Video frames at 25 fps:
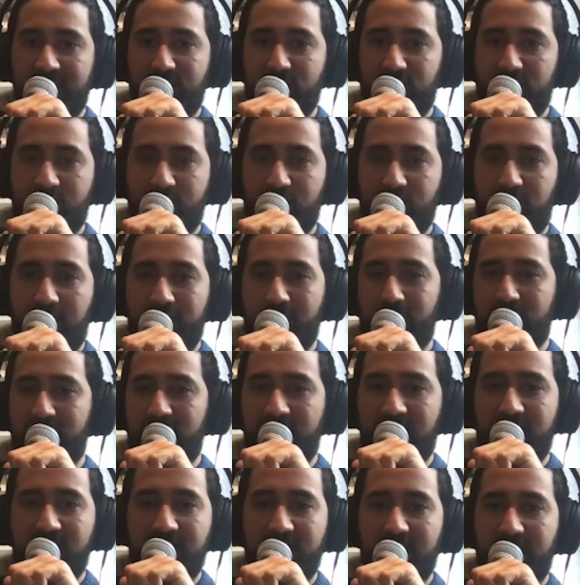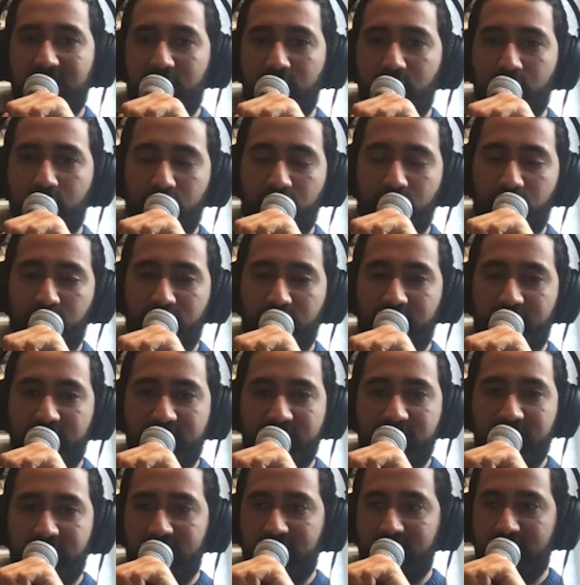just trapped there, and you know,
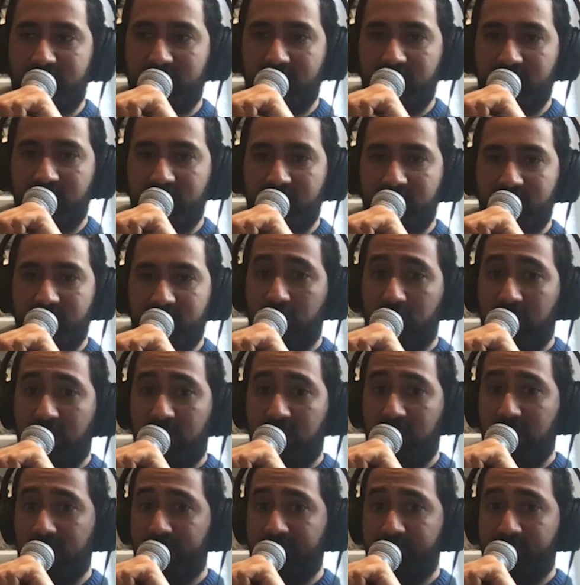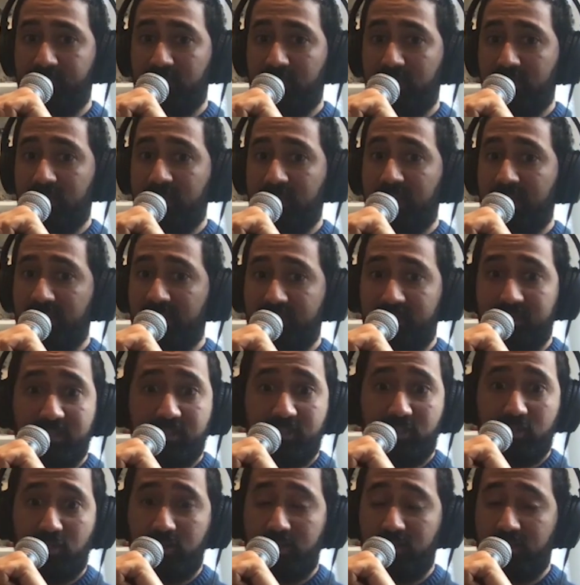universities in the U K
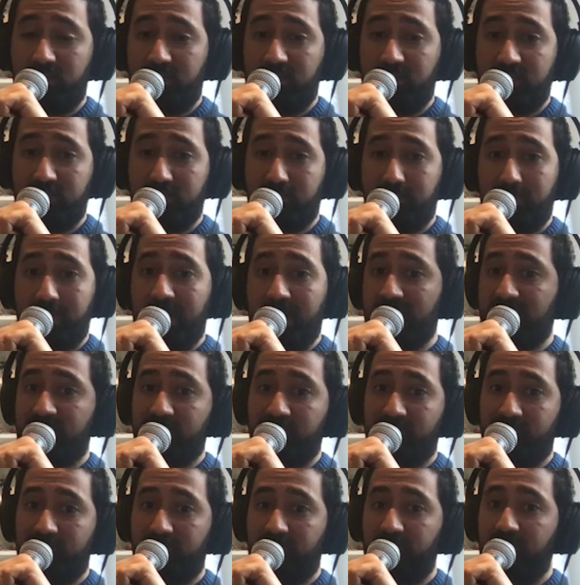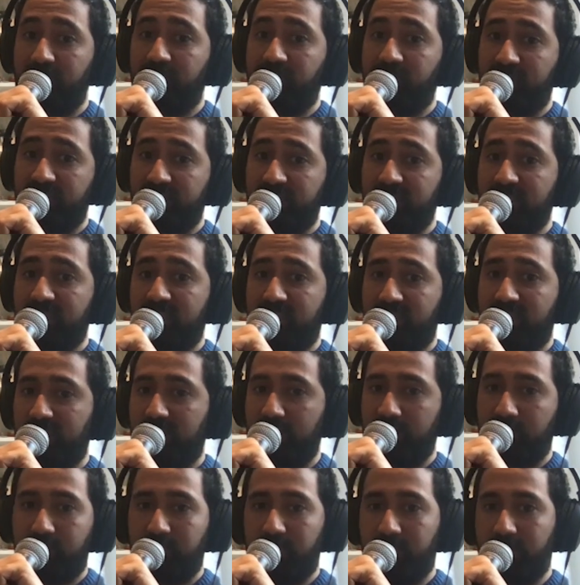exist on these massive fees
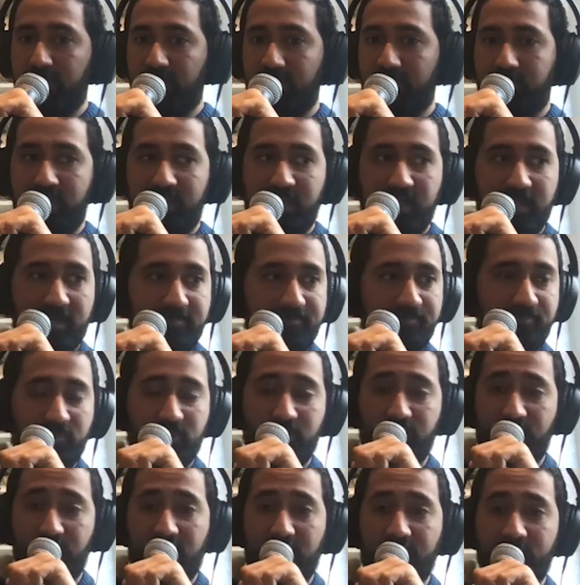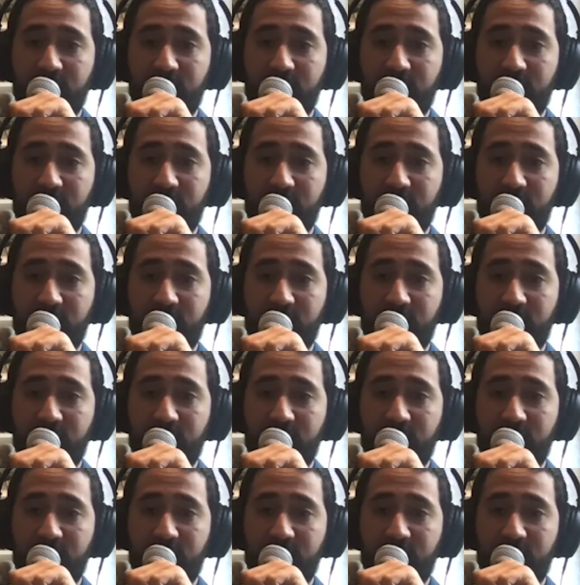that people pay, that we have